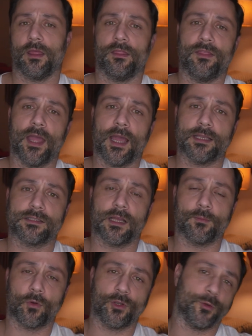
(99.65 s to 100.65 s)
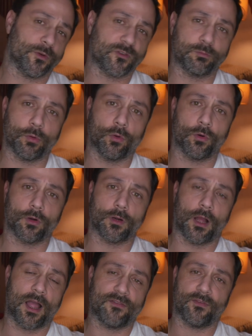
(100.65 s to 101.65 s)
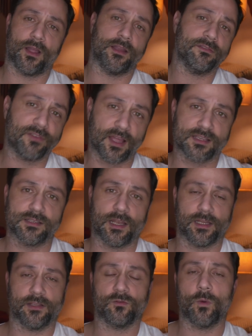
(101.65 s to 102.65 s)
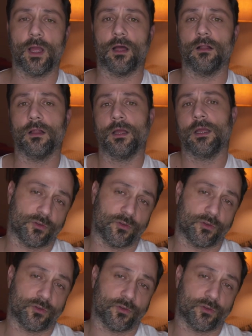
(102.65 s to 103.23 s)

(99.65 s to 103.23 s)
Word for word: that I'm going to explore, I find fascinating as well.